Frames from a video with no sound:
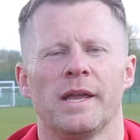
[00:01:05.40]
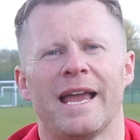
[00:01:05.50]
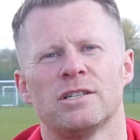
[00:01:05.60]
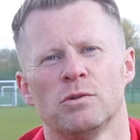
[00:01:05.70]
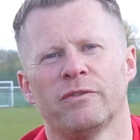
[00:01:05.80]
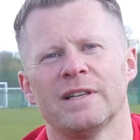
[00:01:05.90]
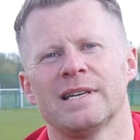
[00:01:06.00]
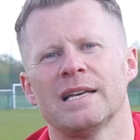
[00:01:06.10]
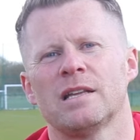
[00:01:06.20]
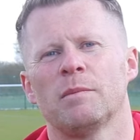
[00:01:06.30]
Yeah, she was
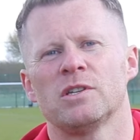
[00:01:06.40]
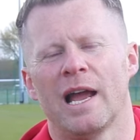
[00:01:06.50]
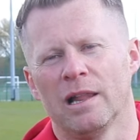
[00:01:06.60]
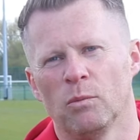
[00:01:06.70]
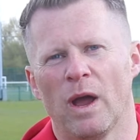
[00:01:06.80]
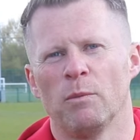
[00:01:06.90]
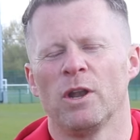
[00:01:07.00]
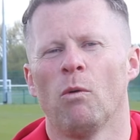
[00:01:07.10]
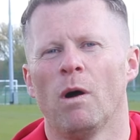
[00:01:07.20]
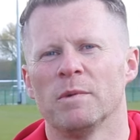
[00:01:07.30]
fantastic, Michelle, and we
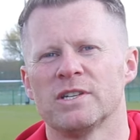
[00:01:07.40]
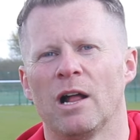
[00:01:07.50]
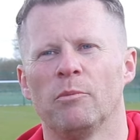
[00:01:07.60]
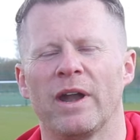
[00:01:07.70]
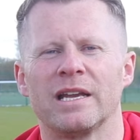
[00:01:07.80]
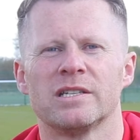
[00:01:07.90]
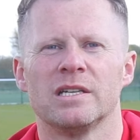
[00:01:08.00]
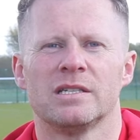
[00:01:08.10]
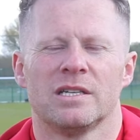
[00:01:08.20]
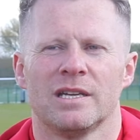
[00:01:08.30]
know what Michelle brings.
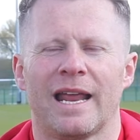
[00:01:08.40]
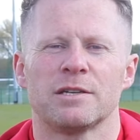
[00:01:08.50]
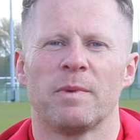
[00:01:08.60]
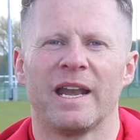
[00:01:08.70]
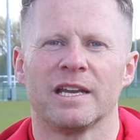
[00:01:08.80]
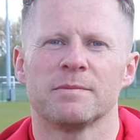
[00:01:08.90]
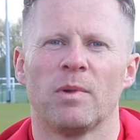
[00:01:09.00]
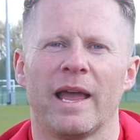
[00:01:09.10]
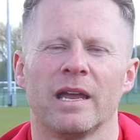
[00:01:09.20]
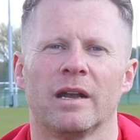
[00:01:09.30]
She's an experienced
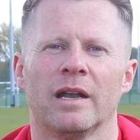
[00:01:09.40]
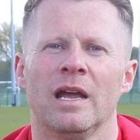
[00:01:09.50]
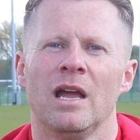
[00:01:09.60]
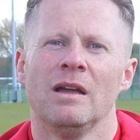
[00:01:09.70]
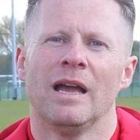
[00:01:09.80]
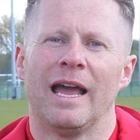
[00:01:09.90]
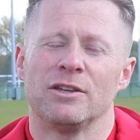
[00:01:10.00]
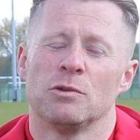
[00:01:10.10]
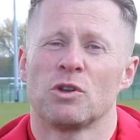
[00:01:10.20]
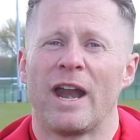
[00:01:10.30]
player,
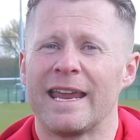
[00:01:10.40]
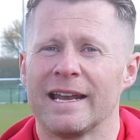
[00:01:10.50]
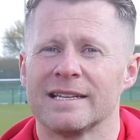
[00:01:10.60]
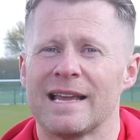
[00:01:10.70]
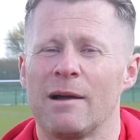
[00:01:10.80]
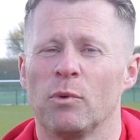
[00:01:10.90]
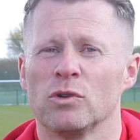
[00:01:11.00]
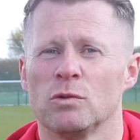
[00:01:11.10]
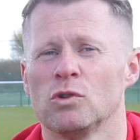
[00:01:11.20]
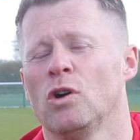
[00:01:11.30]
and she was great in attack, but
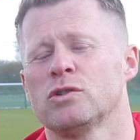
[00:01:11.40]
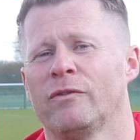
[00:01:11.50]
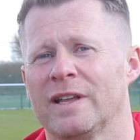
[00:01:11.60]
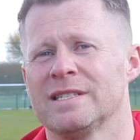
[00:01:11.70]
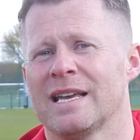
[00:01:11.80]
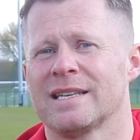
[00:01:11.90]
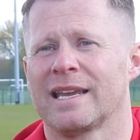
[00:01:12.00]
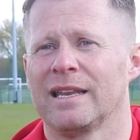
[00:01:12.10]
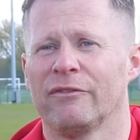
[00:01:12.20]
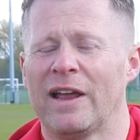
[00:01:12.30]
she was also fantastic
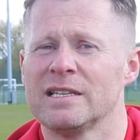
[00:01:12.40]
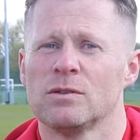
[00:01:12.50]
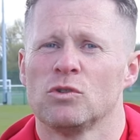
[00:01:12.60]
in defence.